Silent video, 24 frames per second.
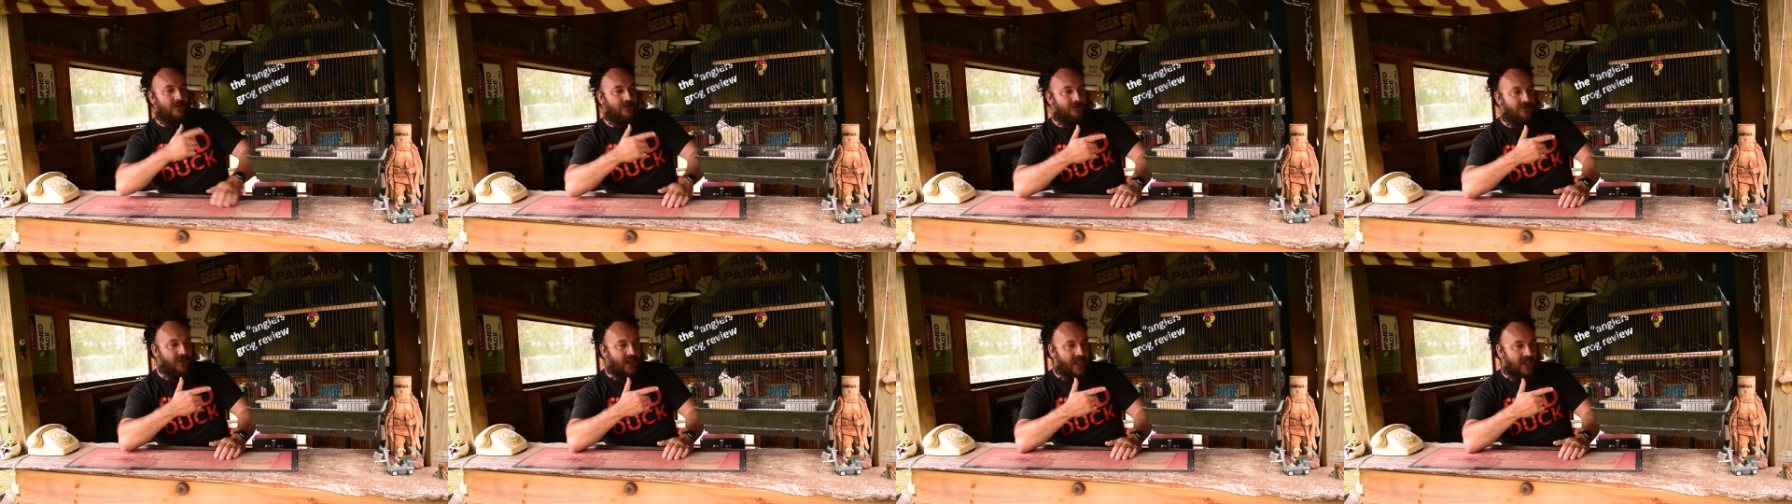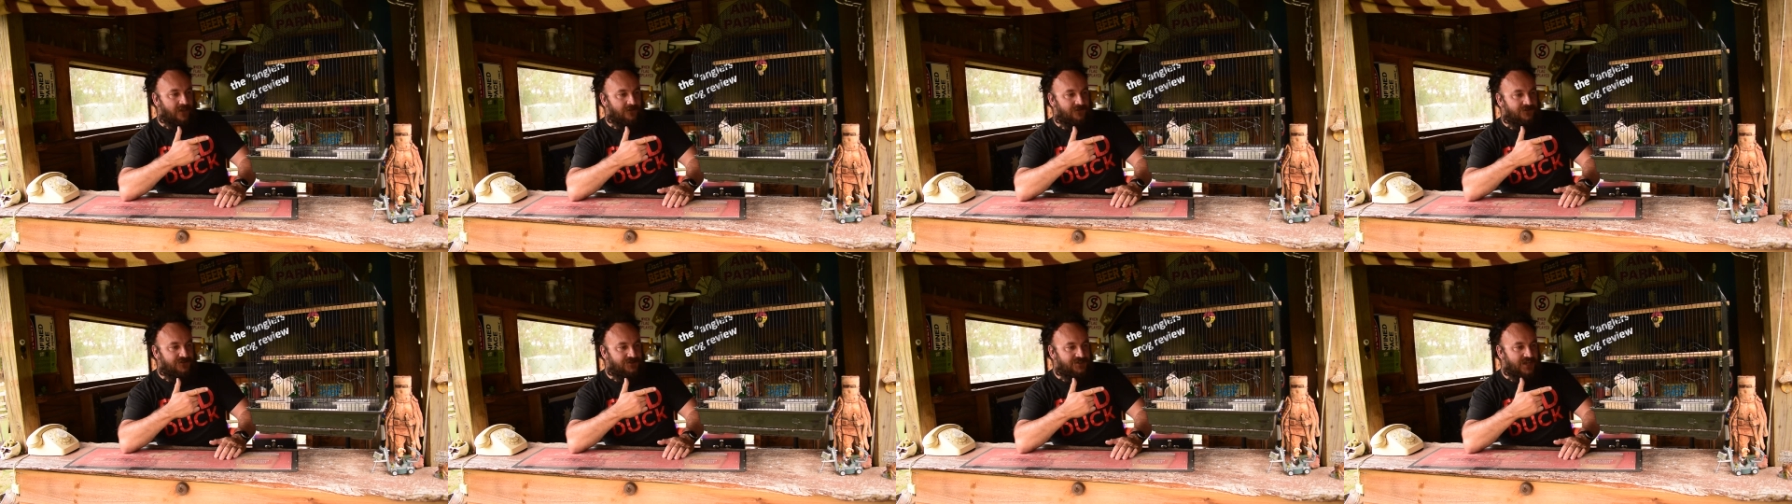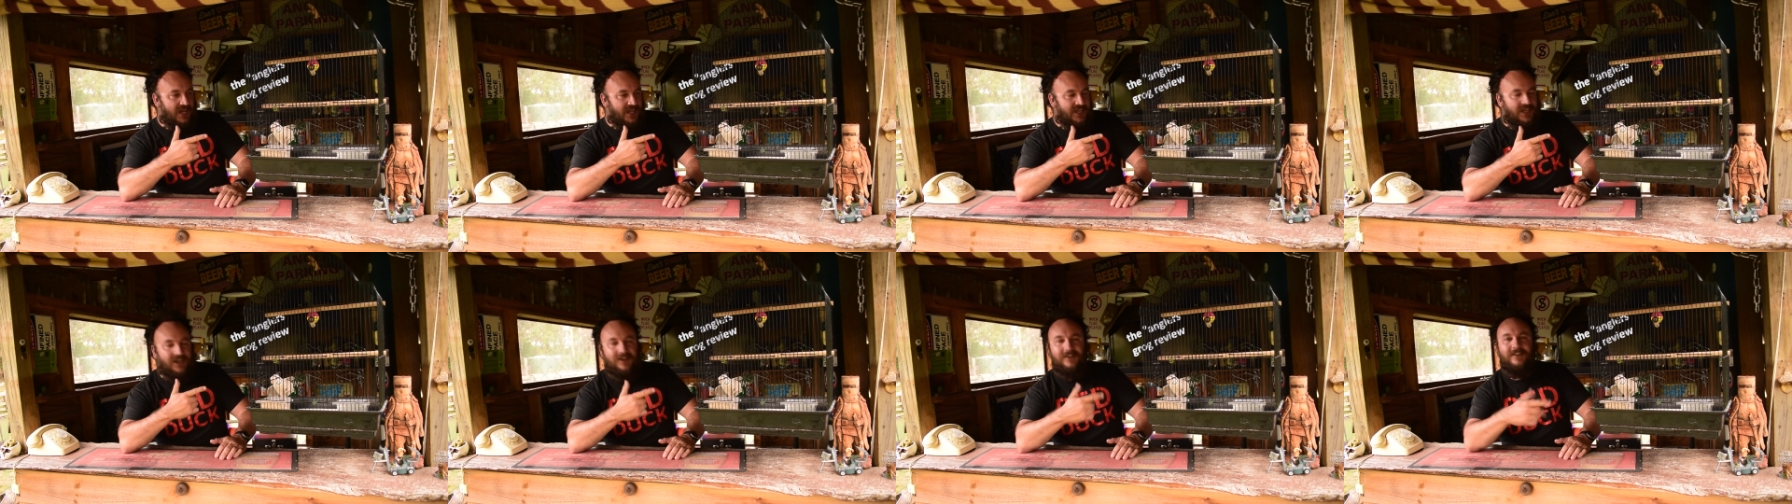there's
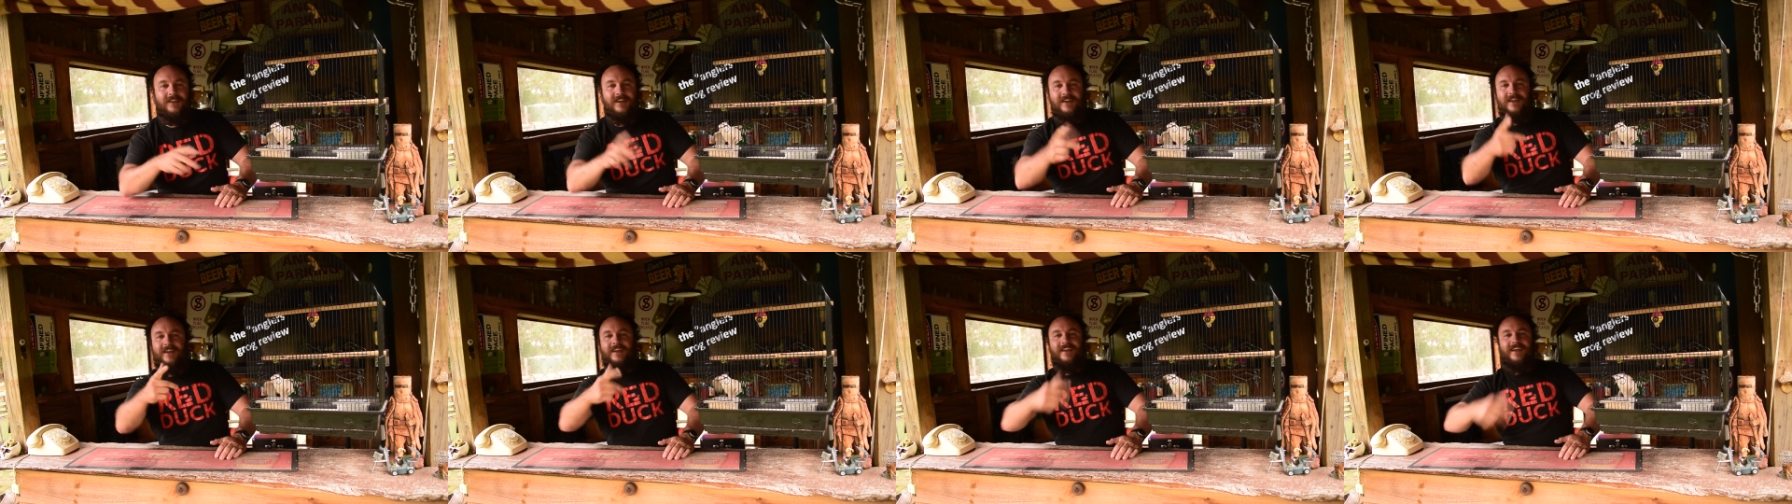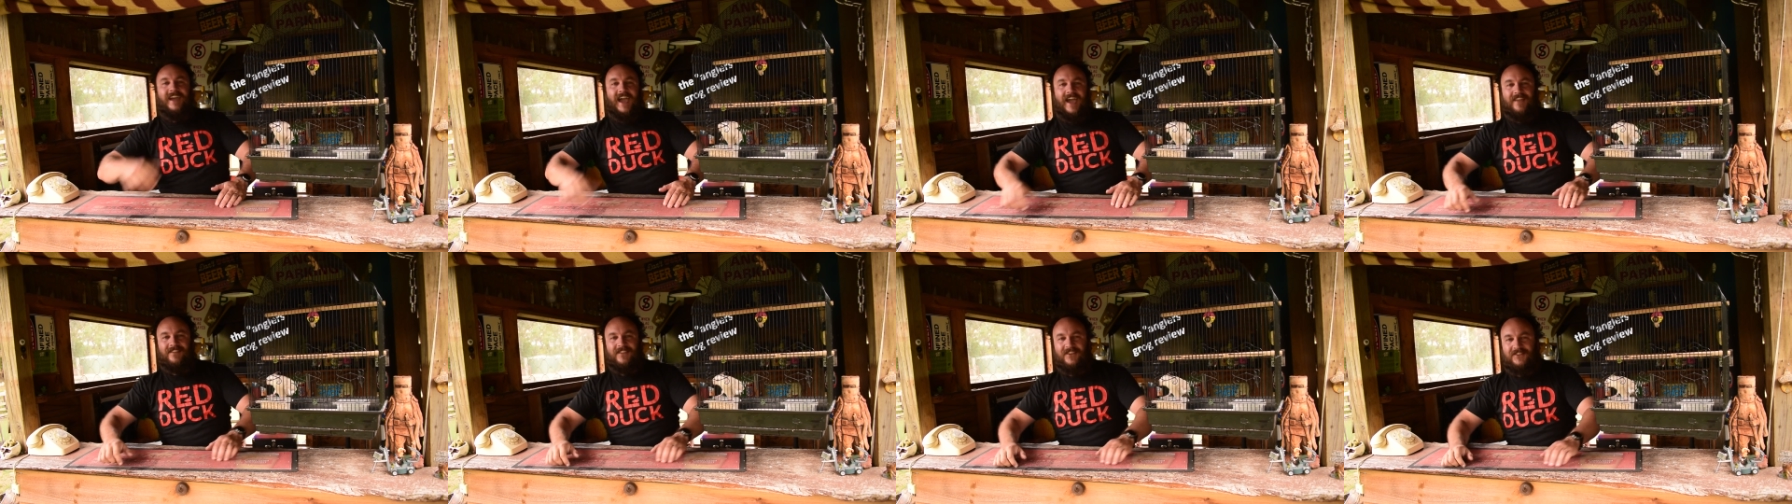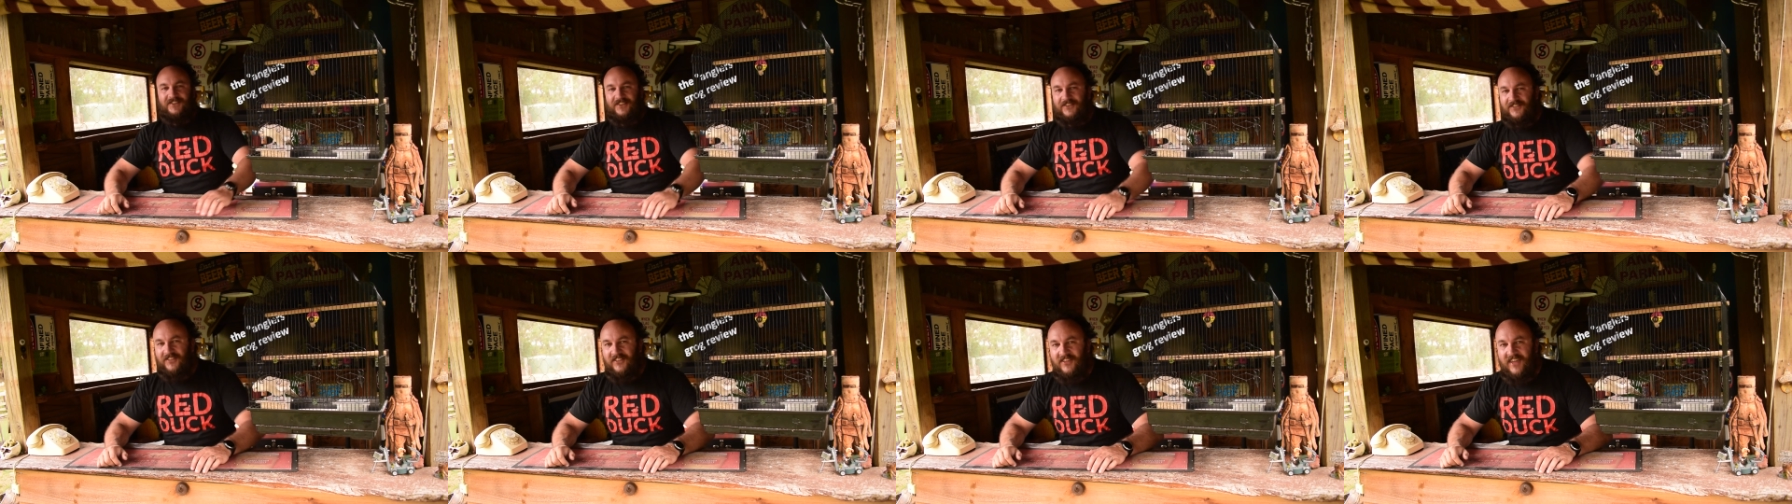Chicken, and this
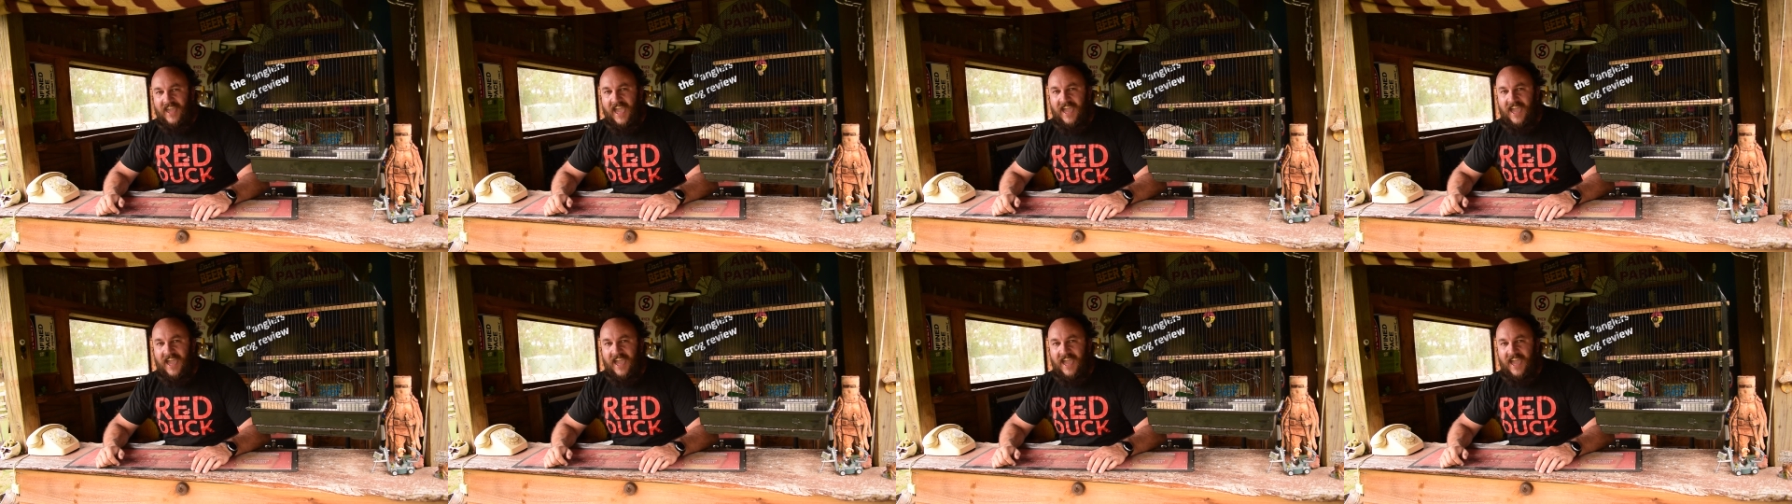is the